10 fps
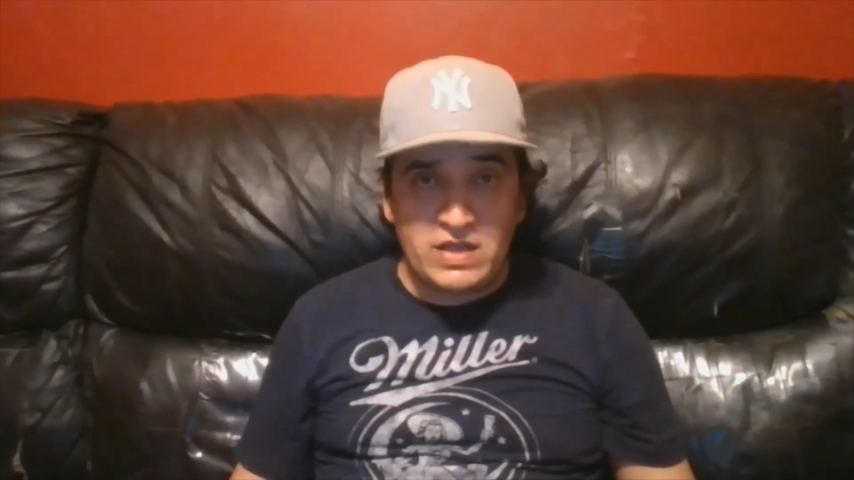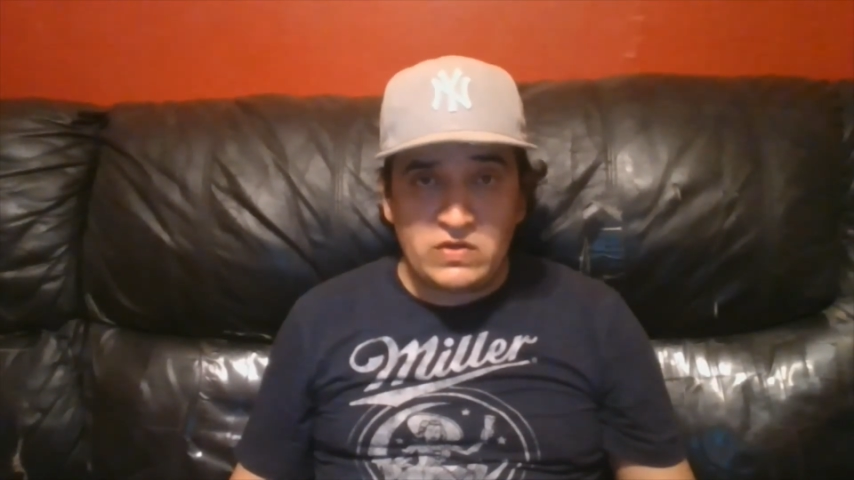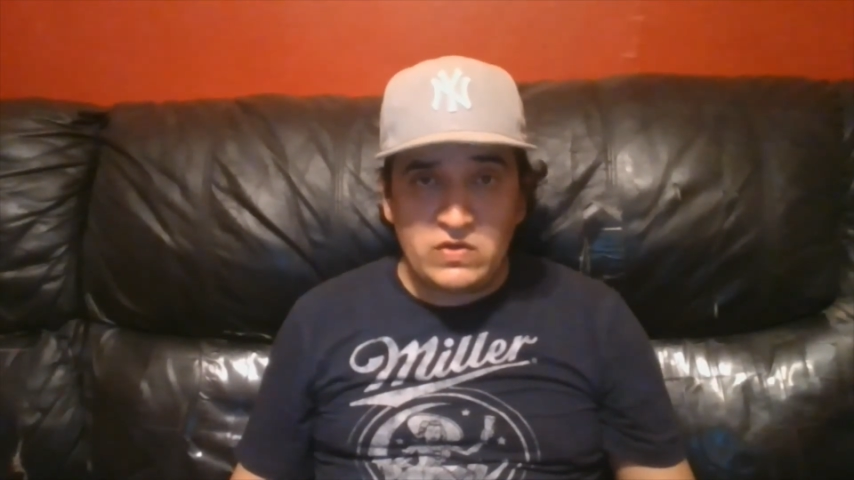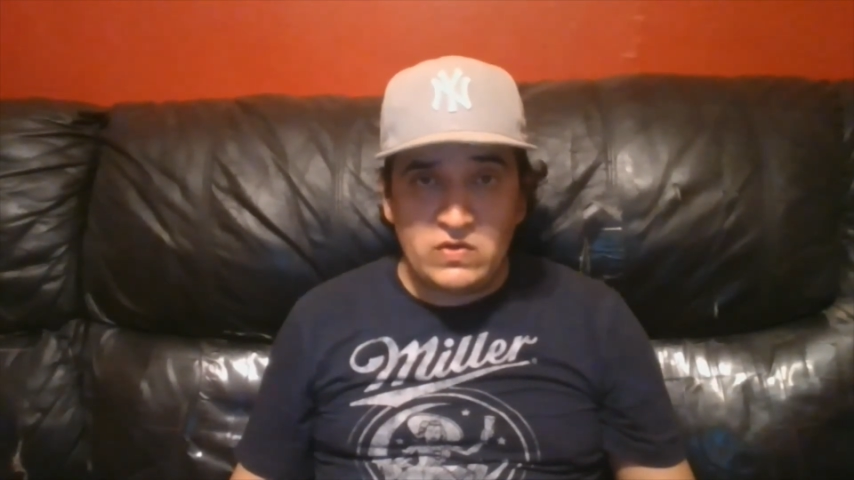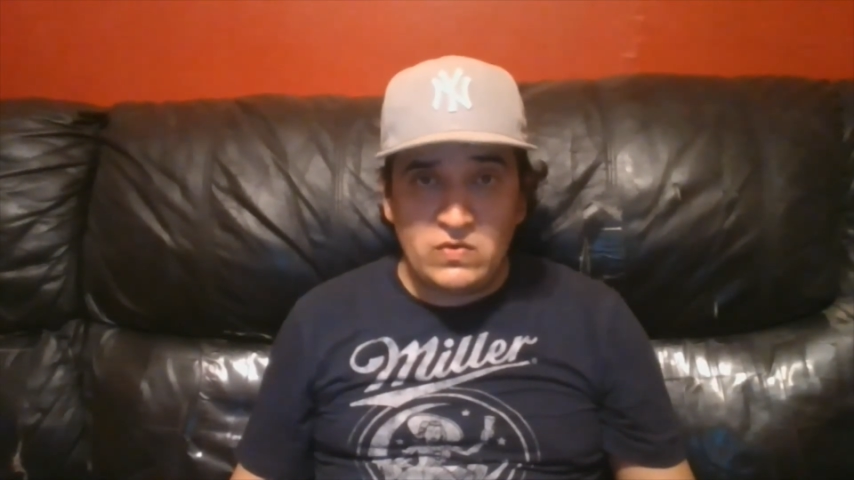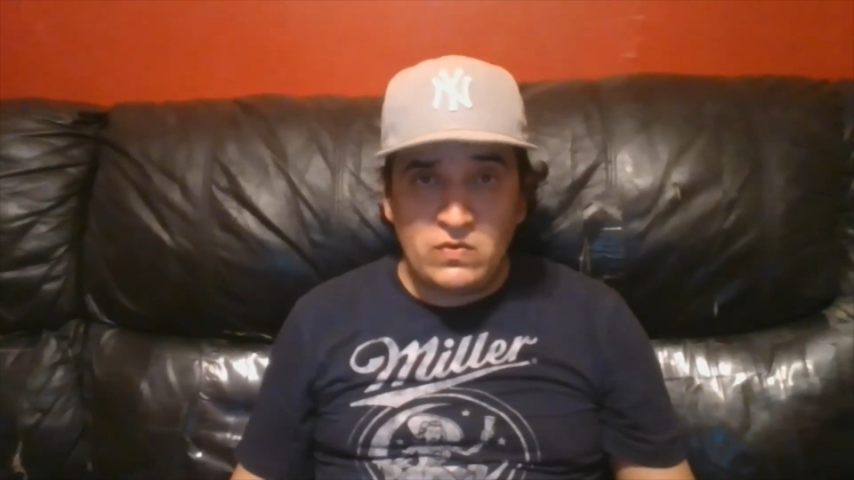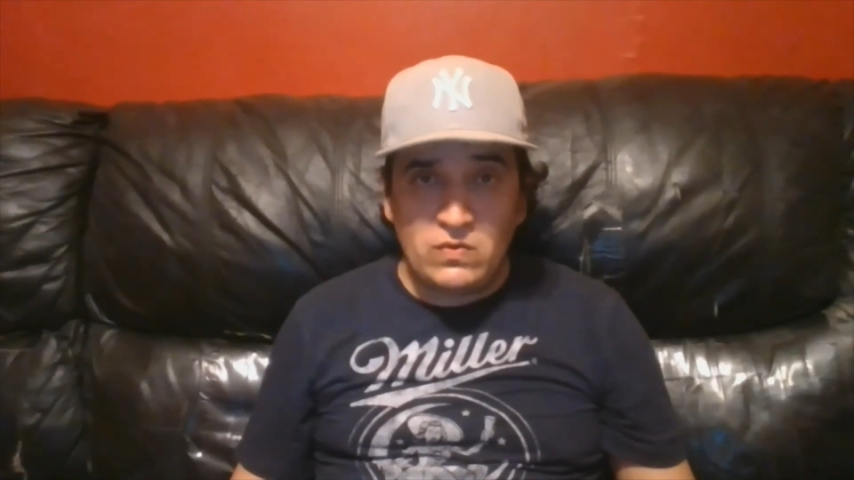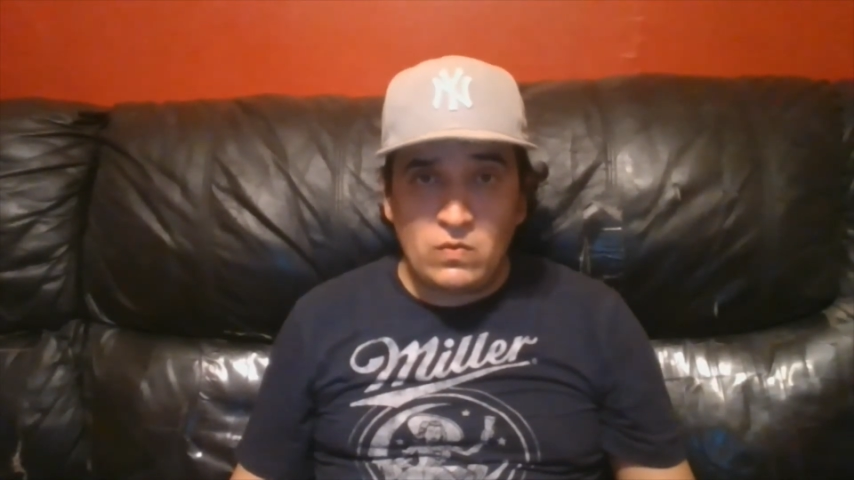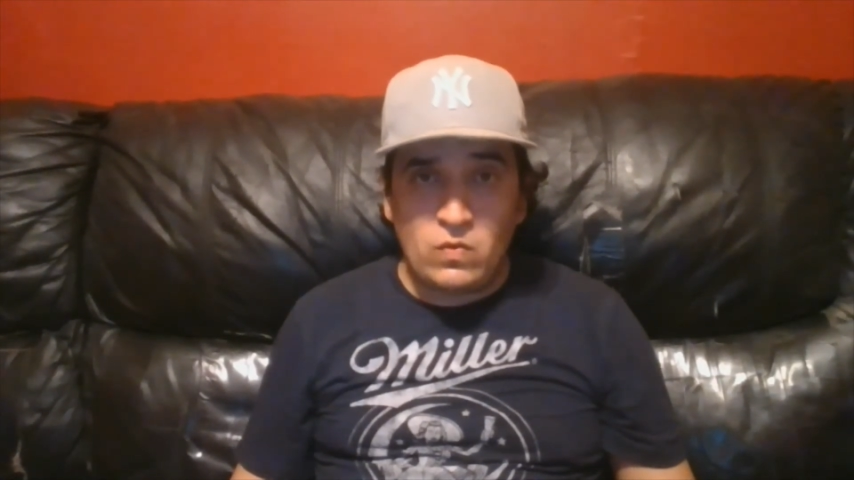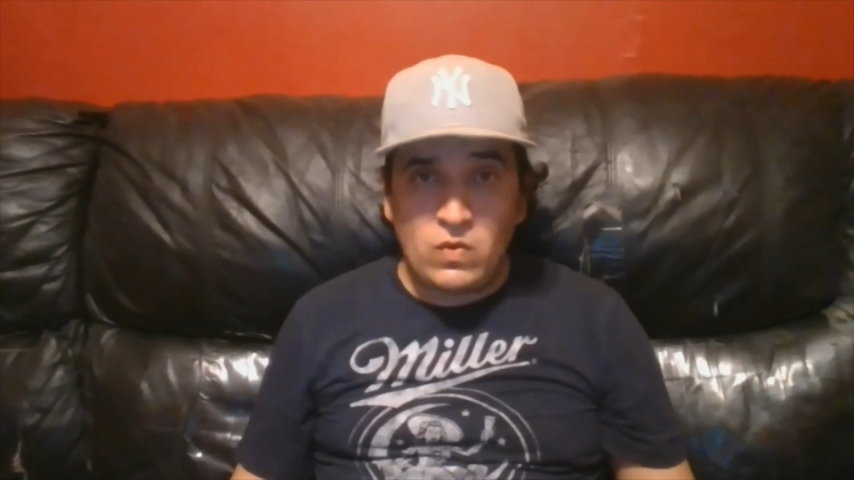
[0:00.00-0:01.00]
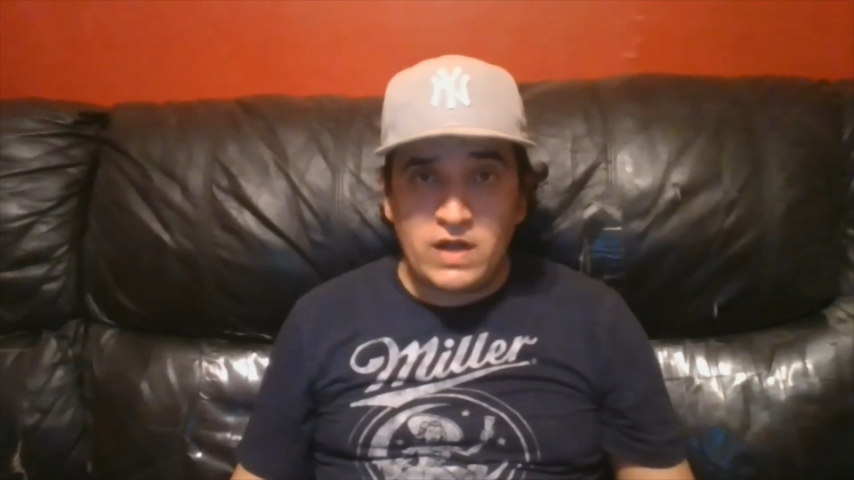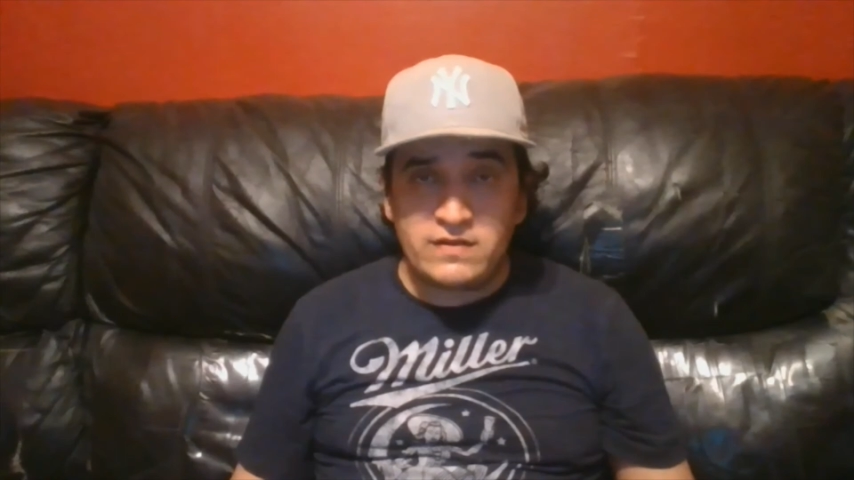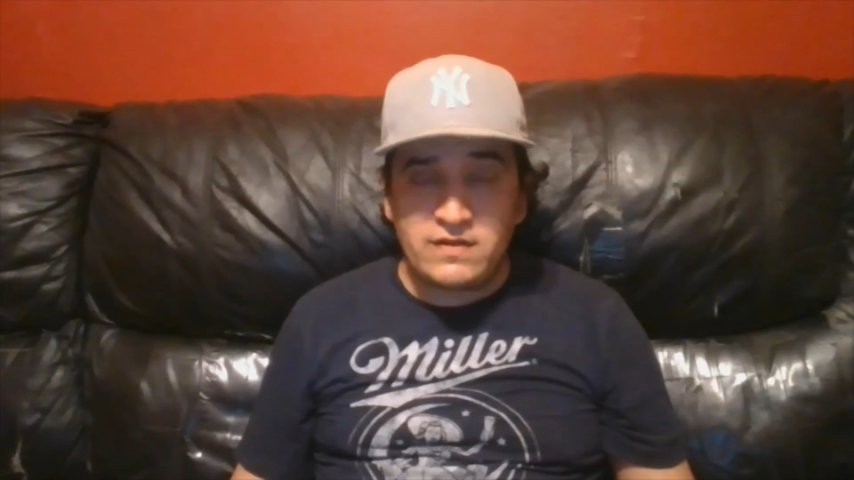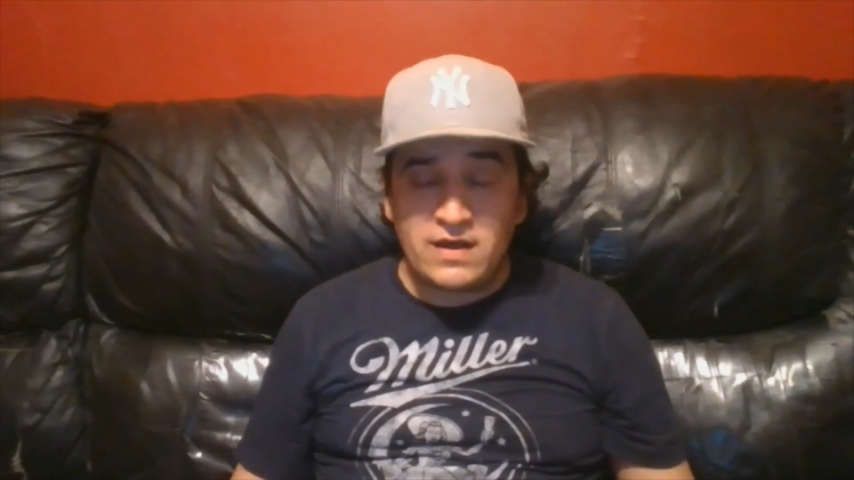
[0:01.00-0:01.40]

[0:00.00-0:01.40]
to you what